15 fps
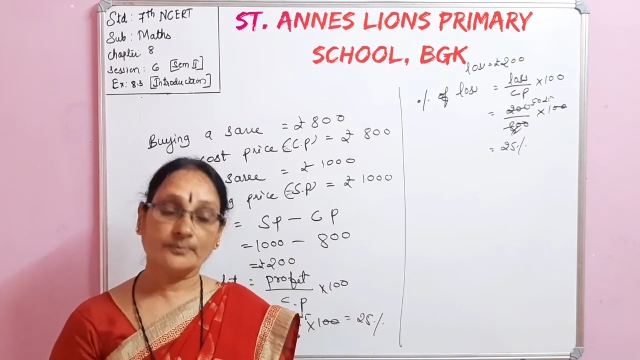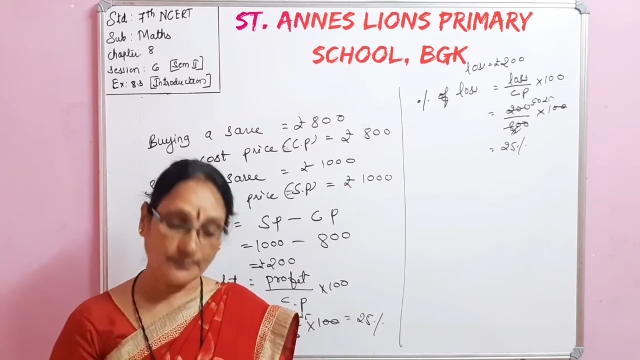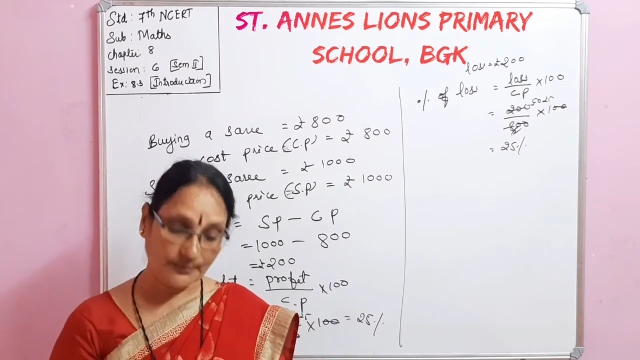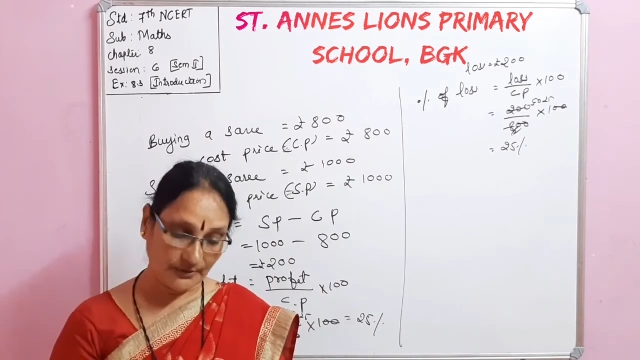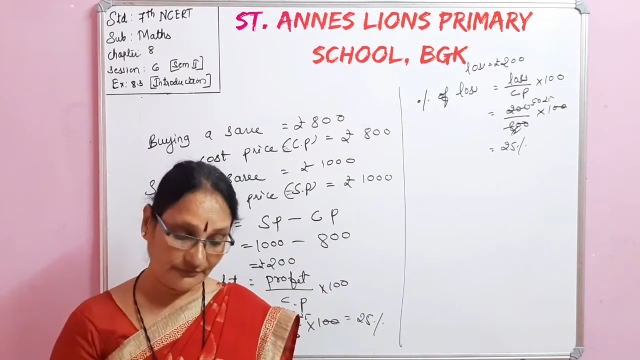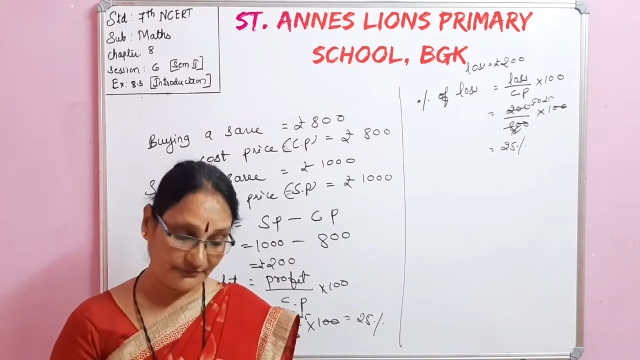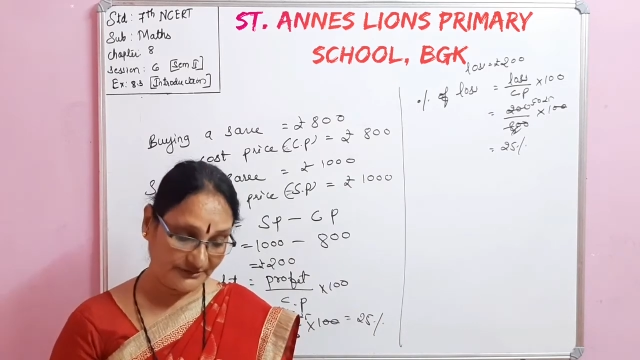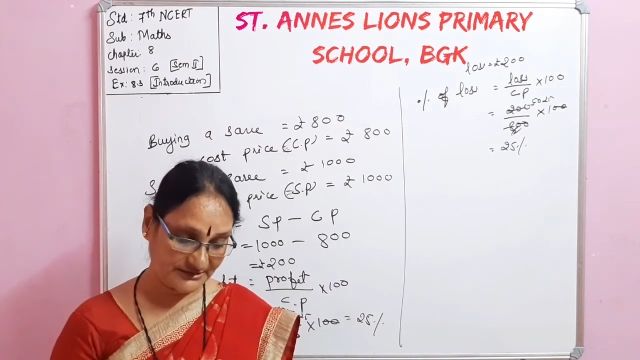
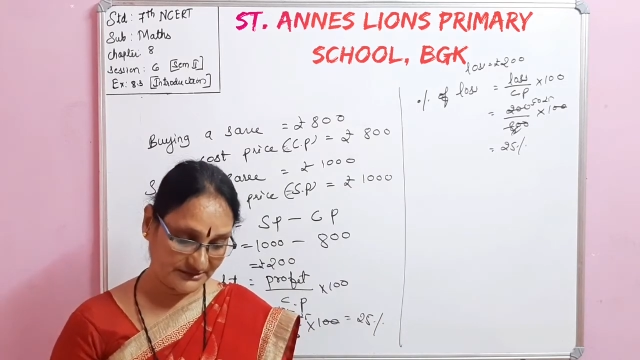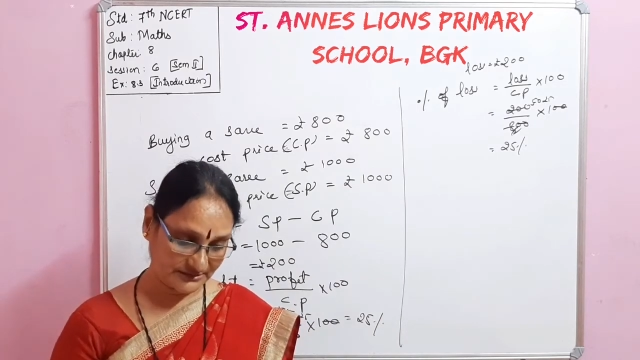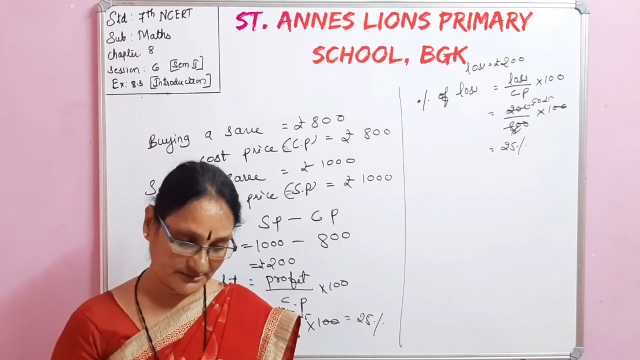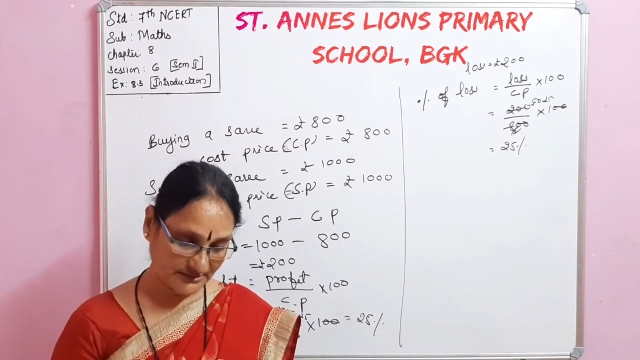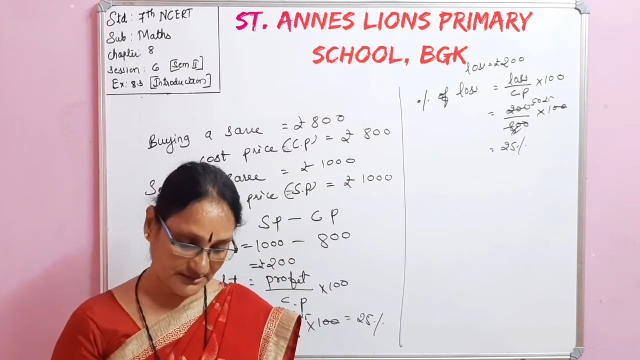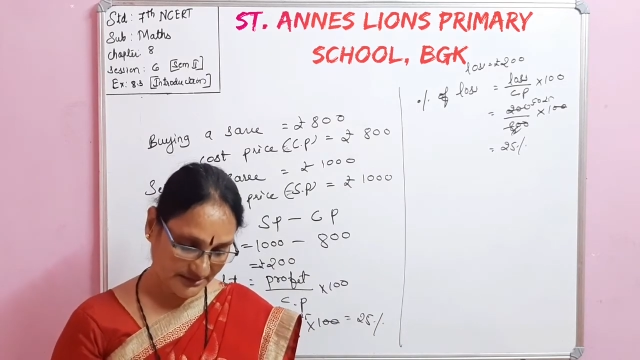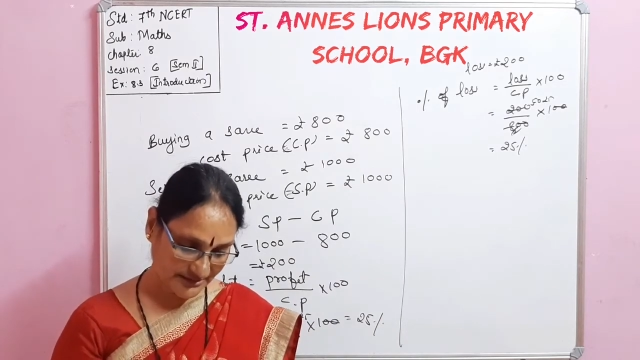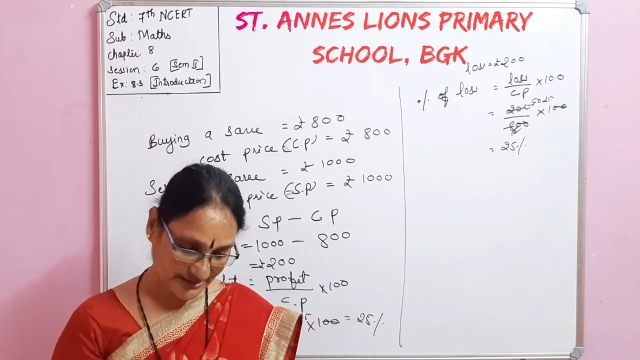profit
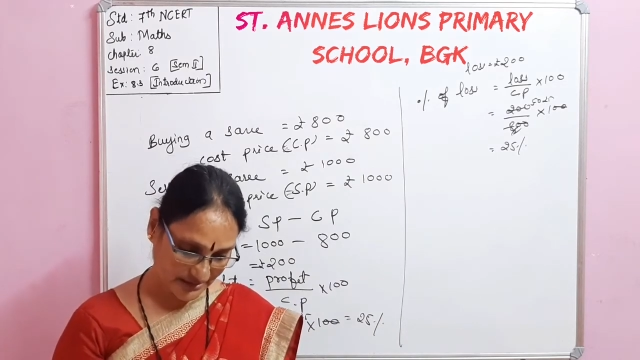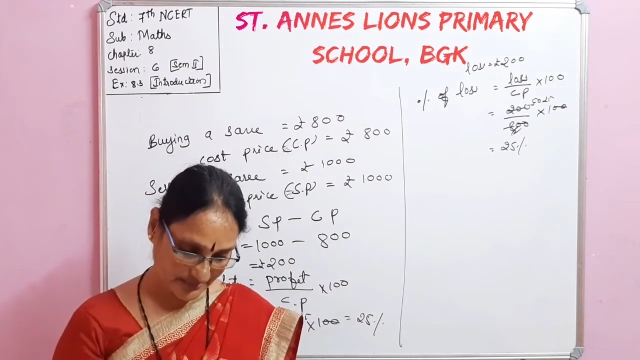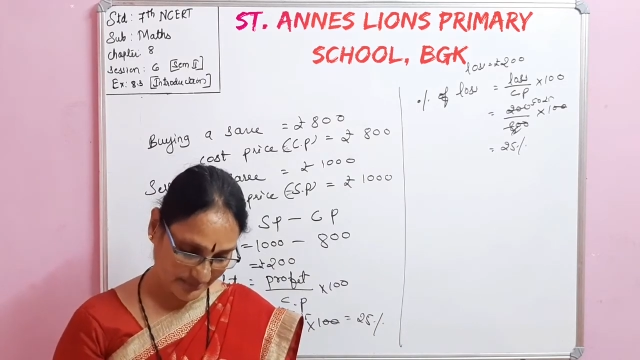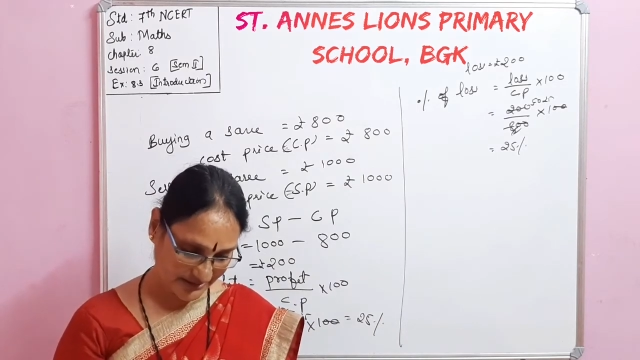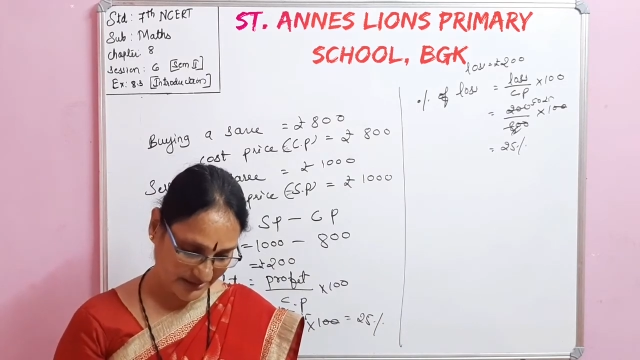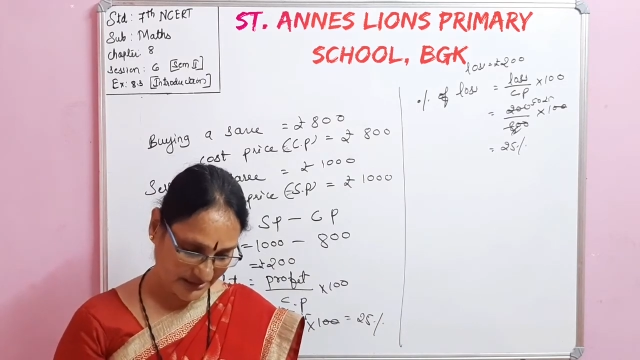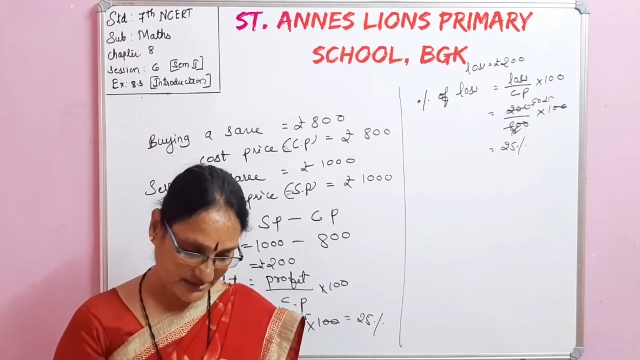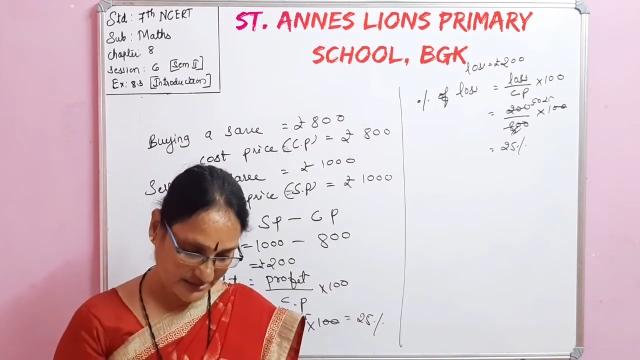can
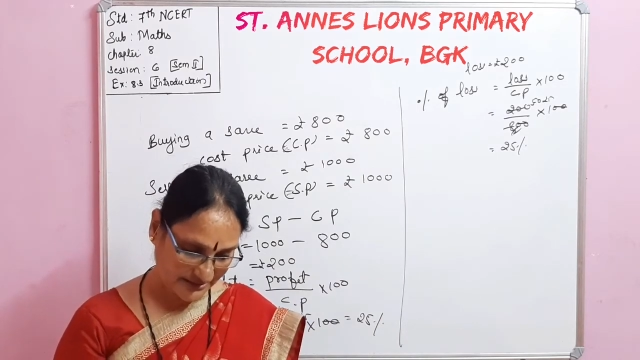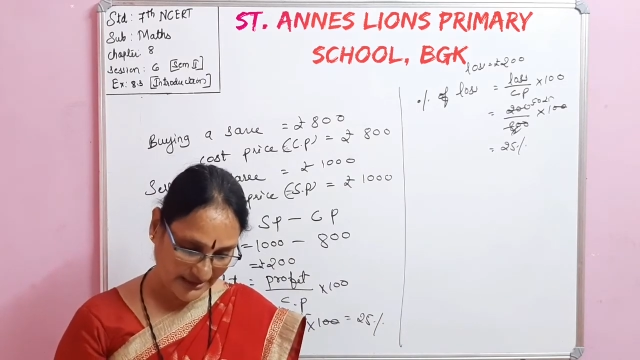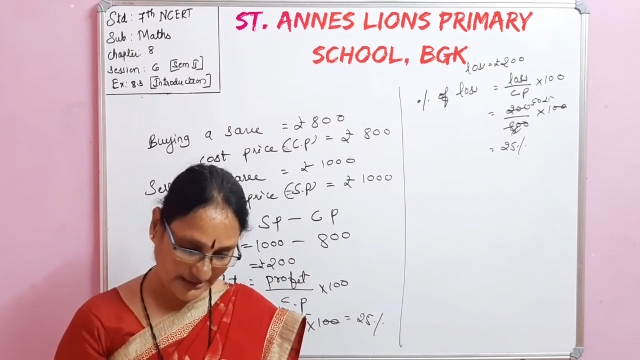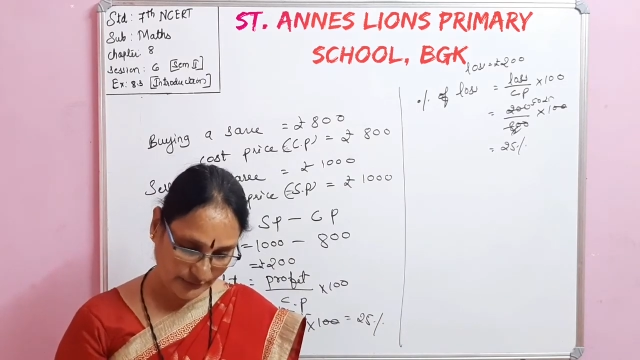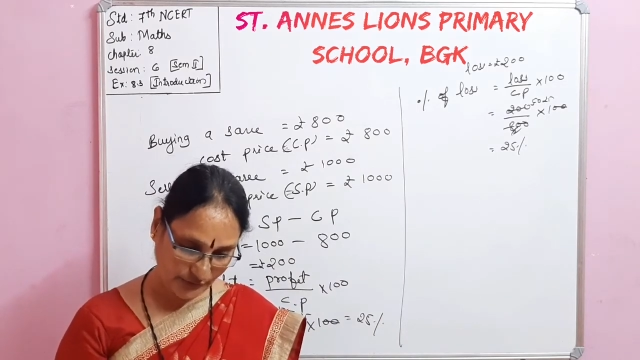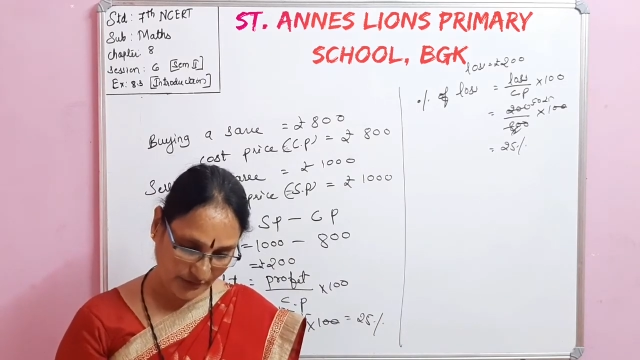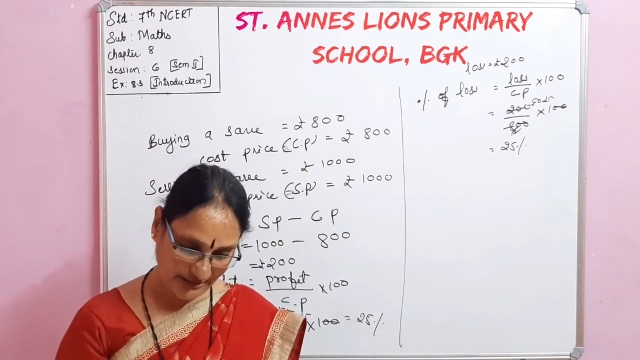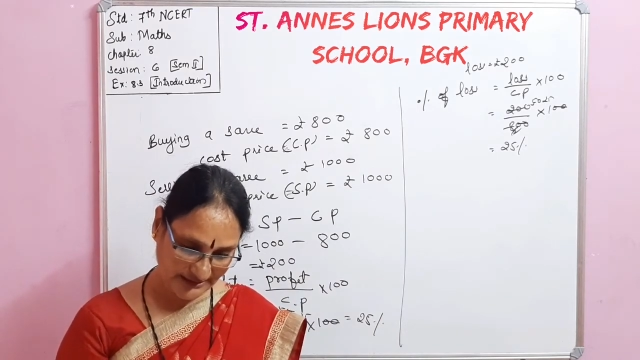be
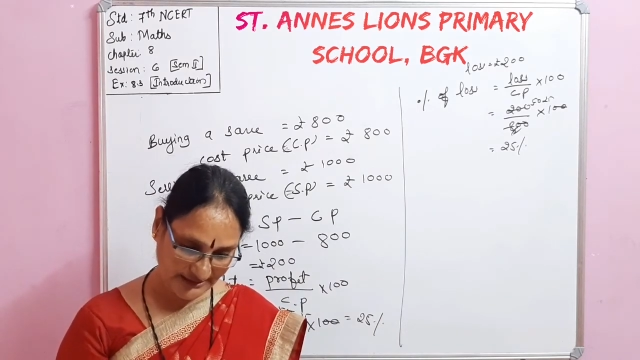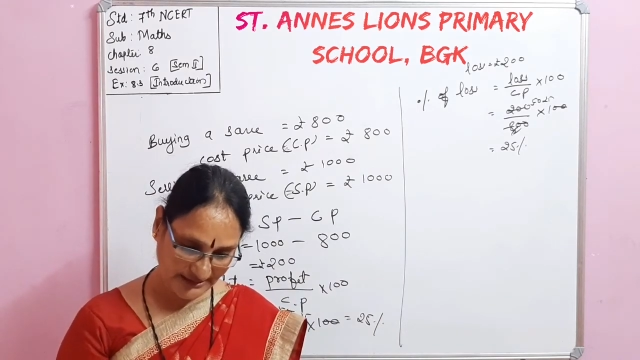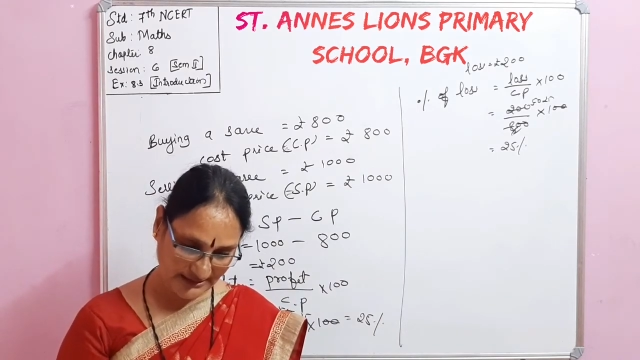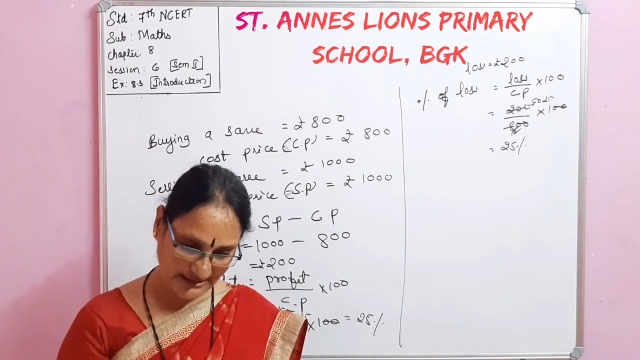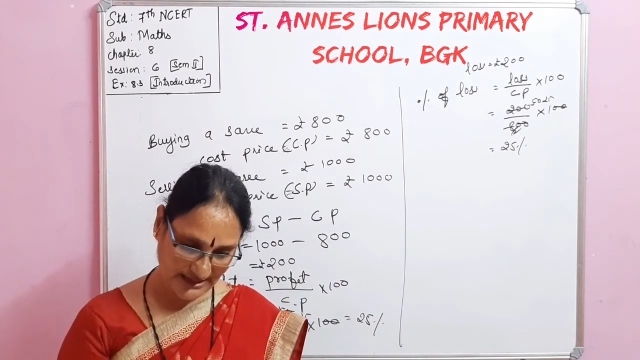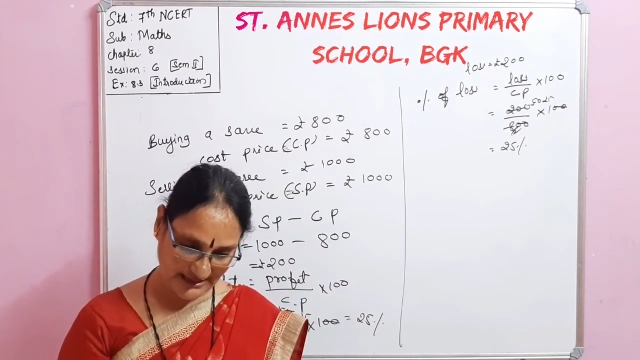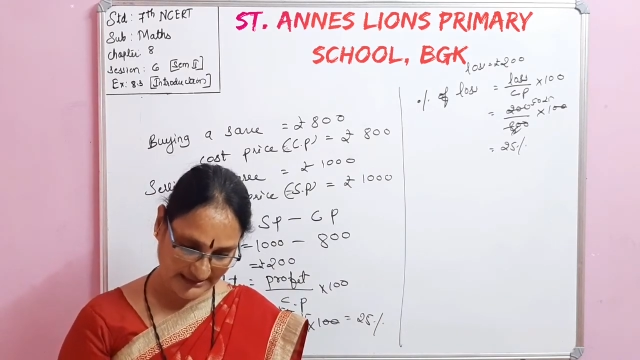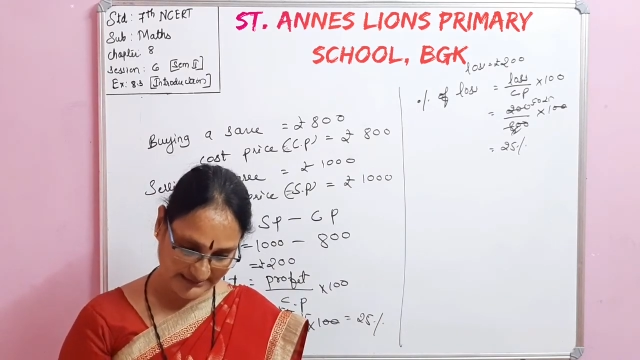calculated
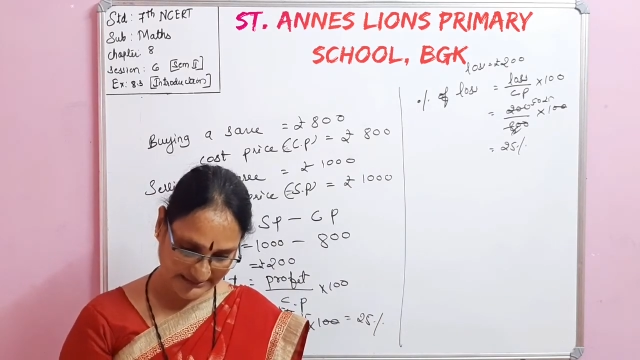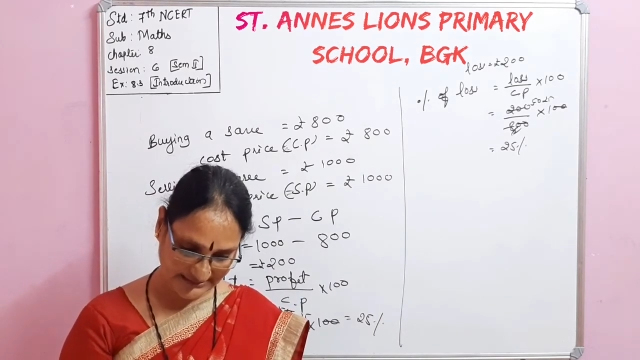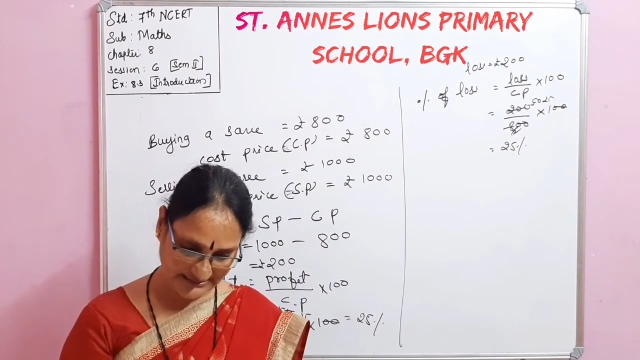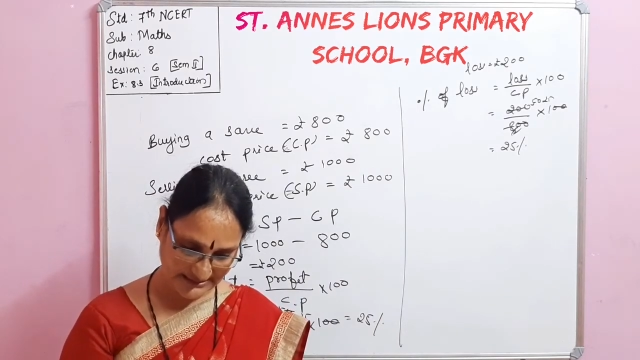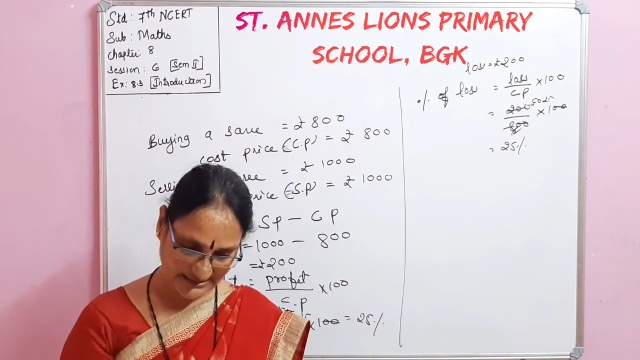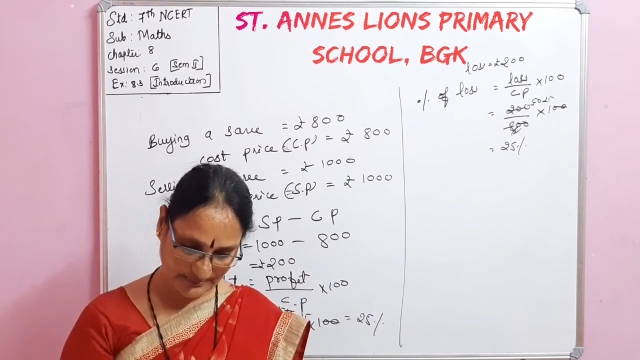like this.